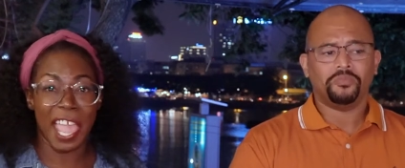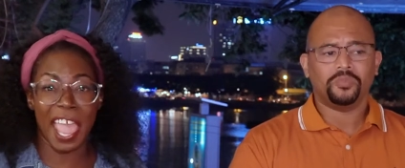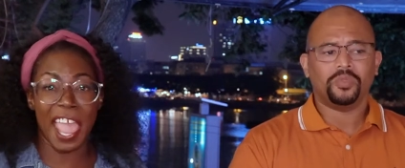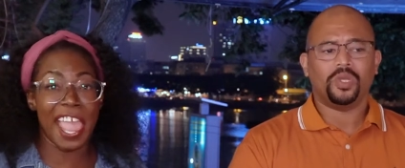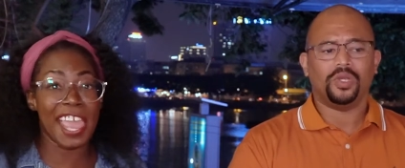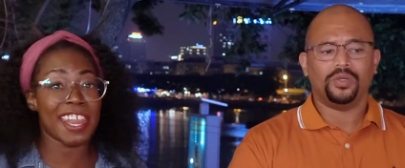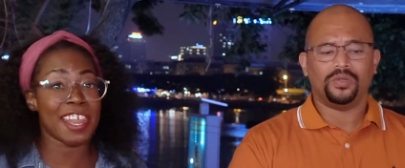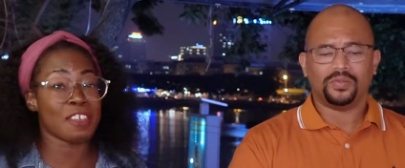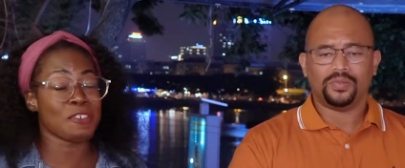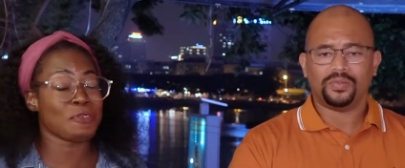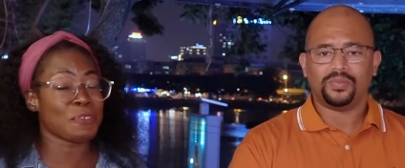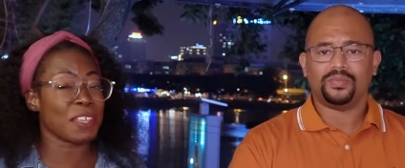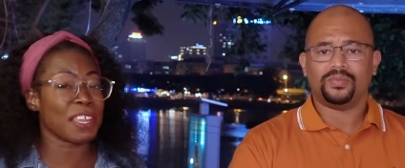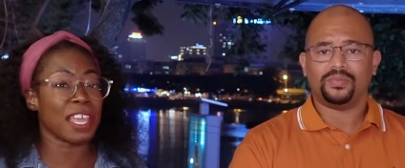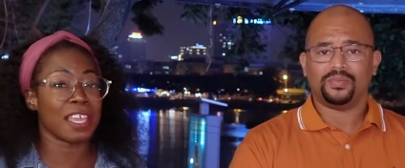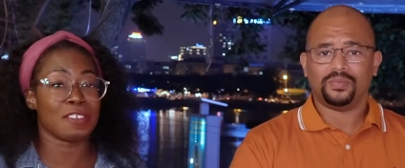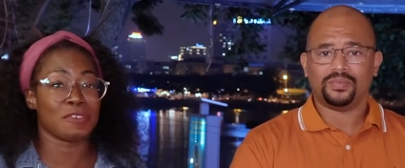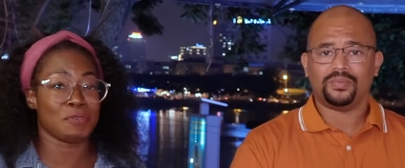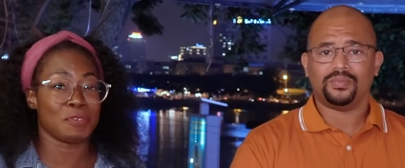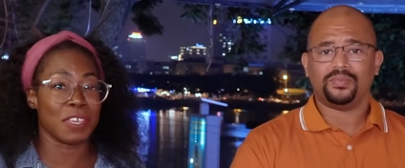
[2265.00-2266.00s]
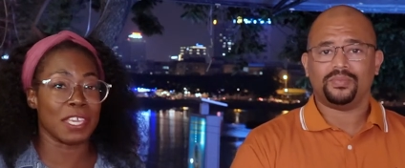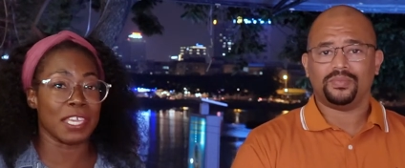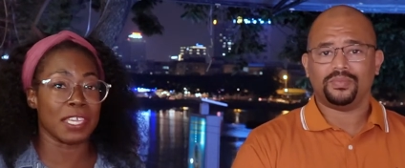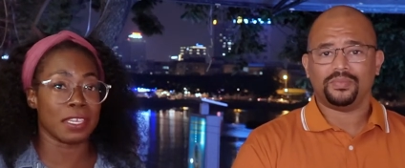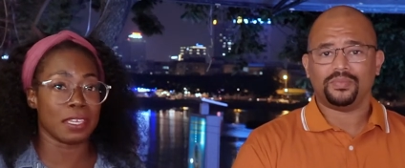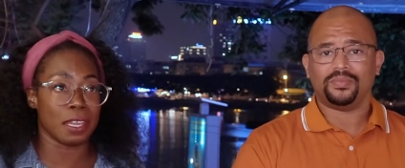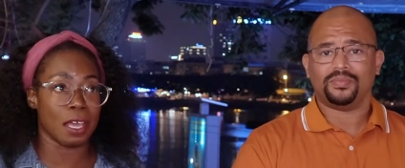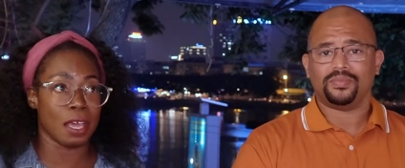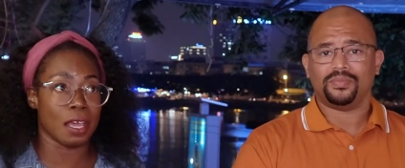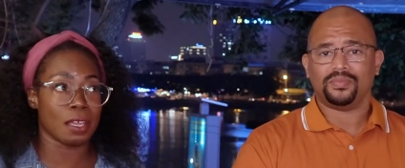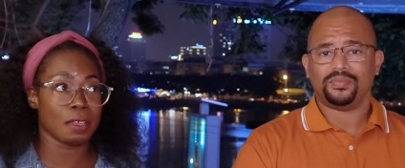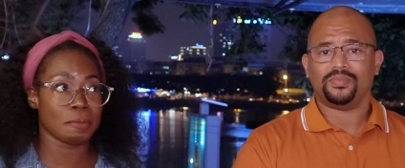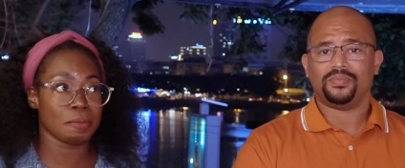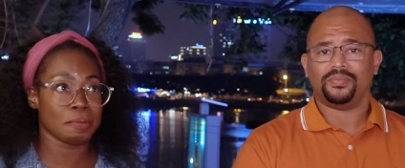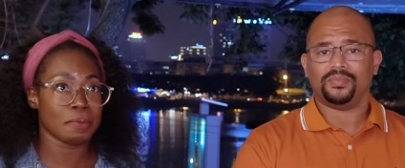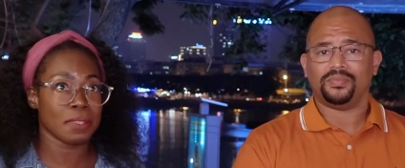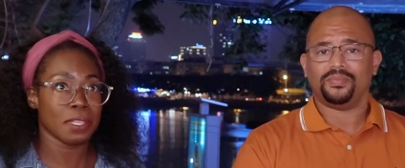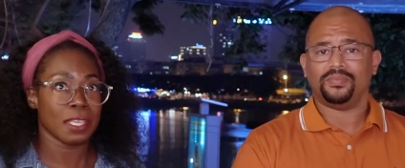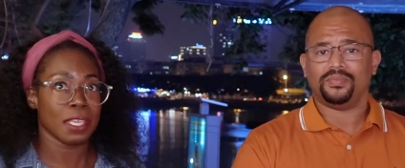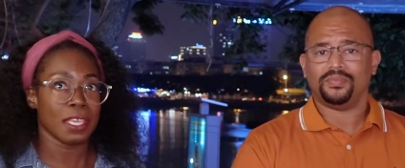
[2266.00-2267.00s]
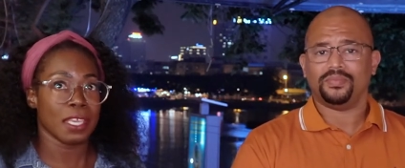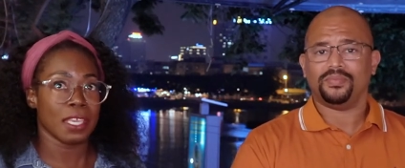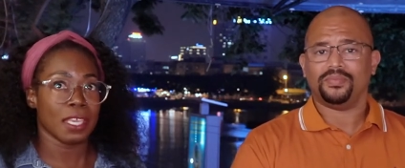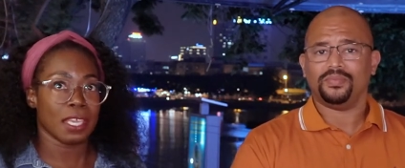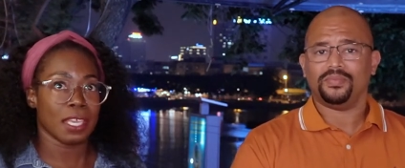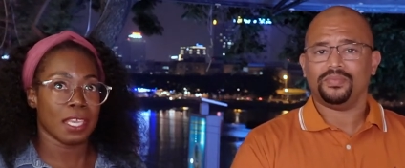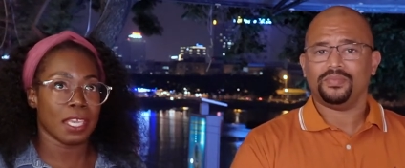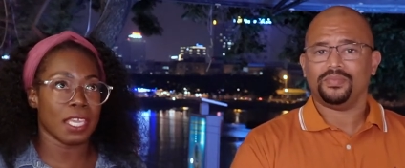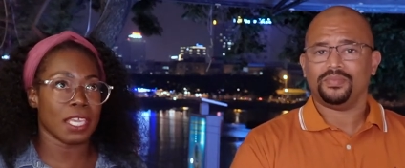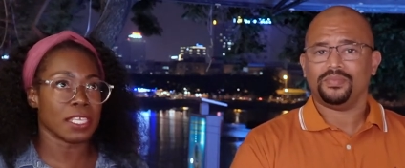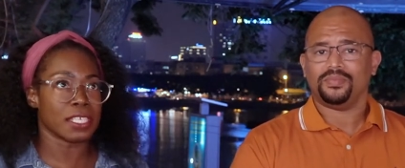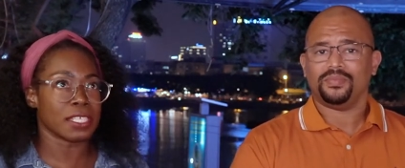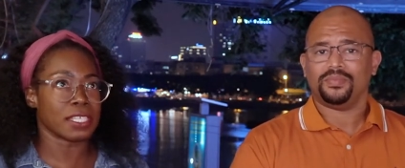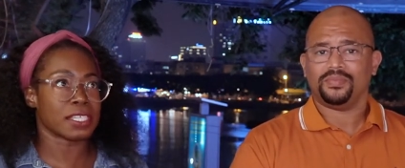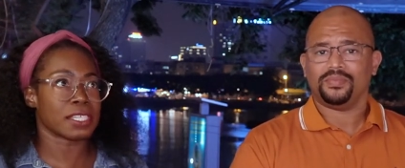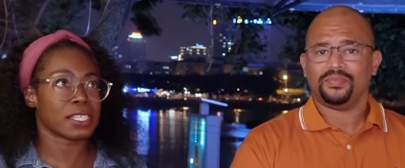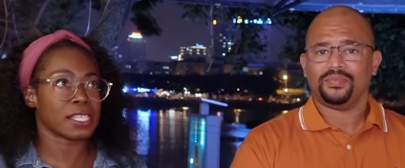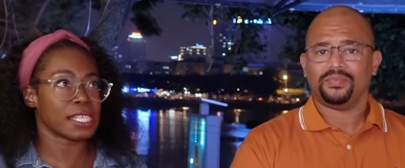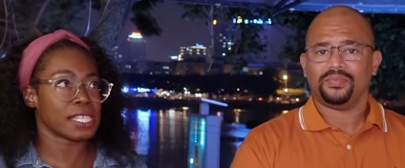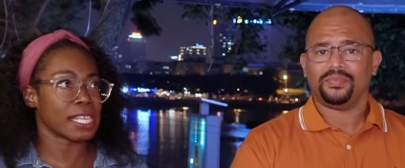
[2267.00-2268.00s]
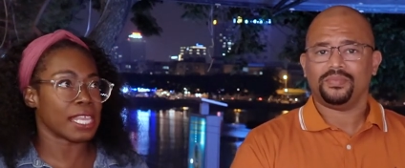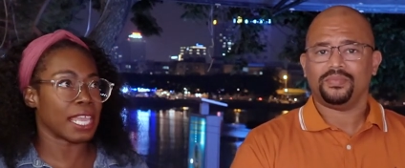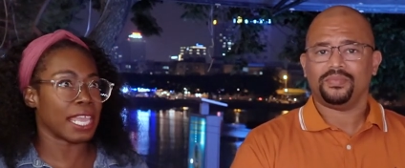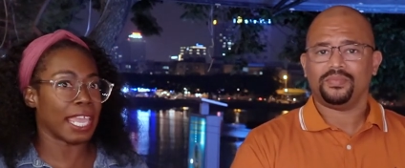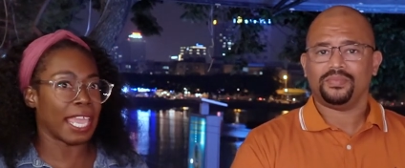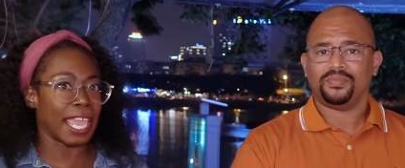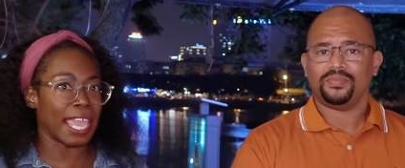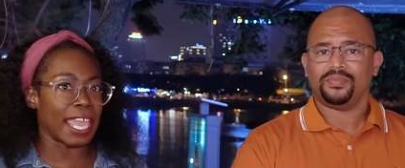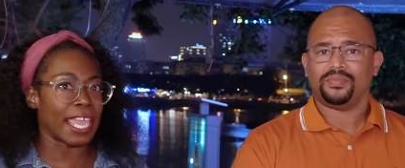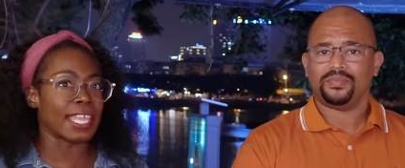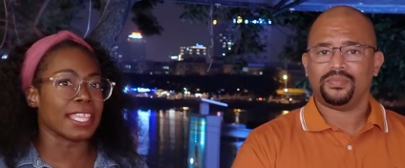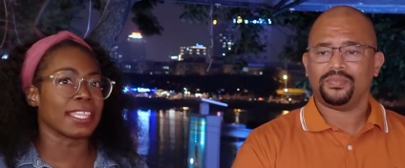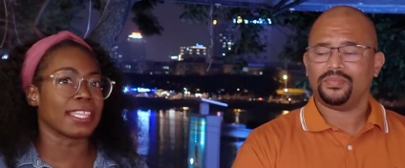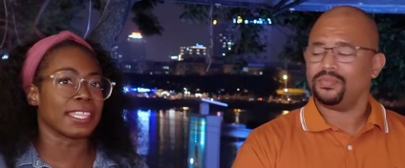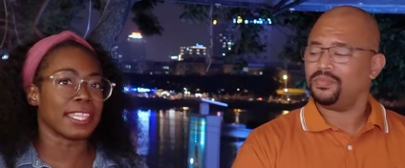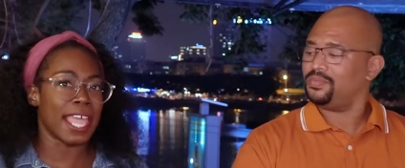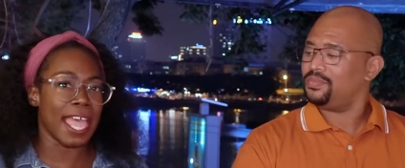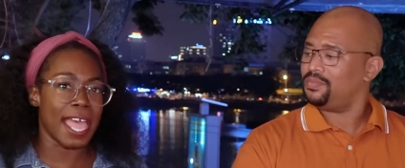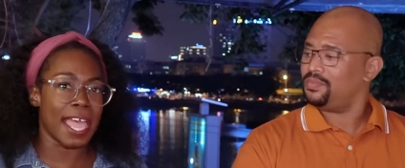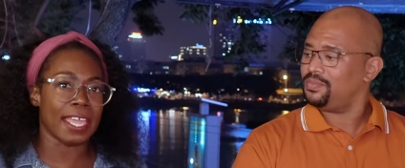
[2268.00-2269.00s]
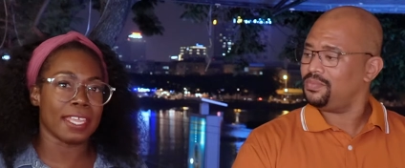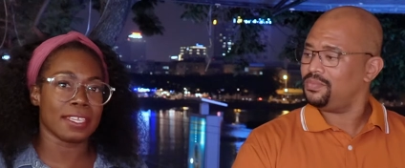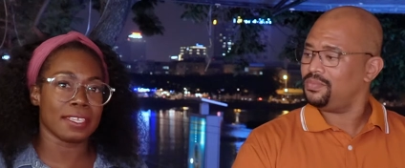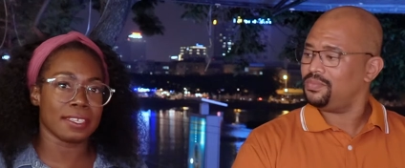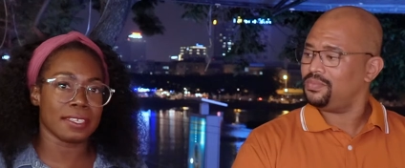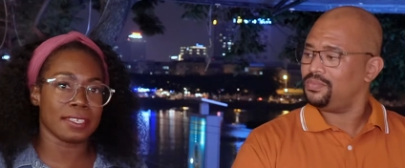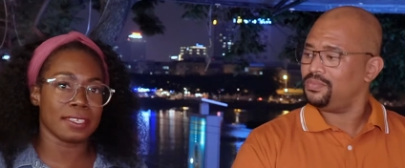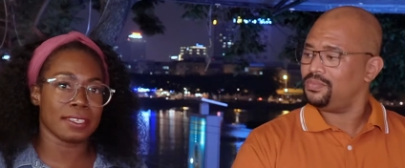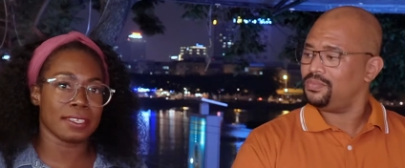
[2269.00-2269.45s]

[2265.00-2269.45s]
Speaker 1: And I feel like Vietnam is in that,